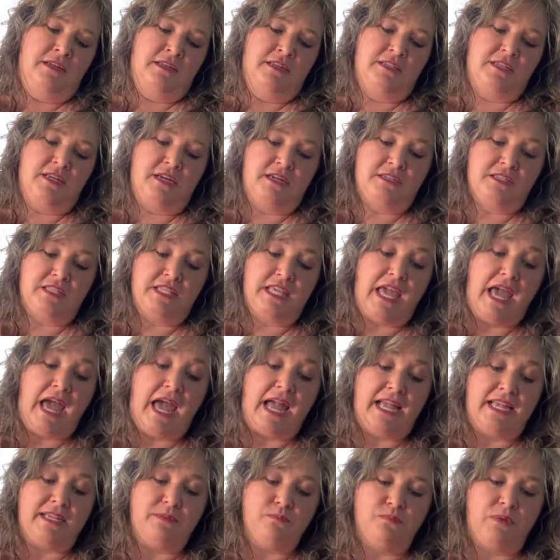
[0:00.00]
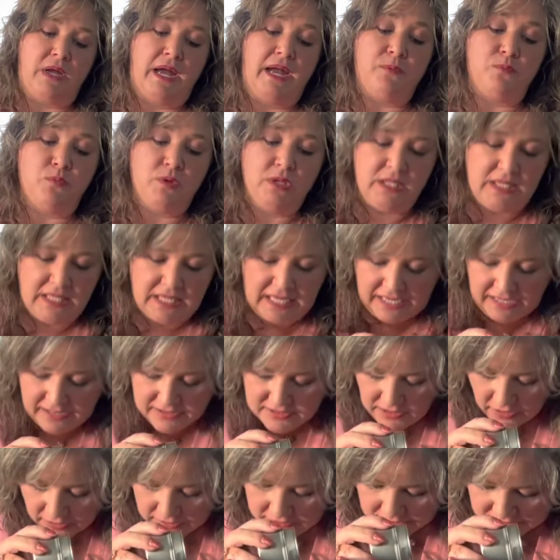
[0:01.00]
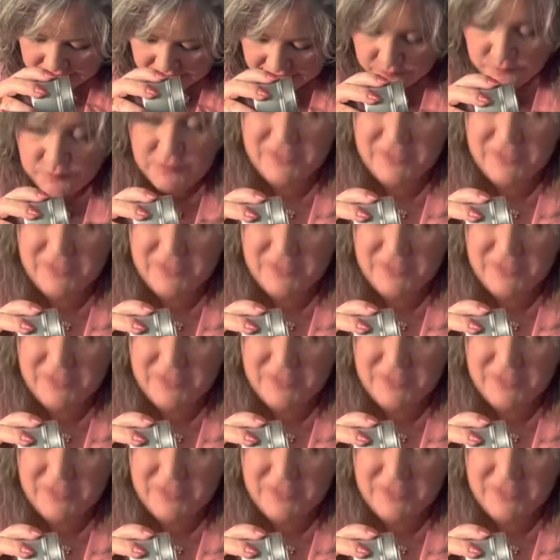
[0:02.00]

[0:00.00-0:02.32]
Talk to the cat. I really can talk to the cat.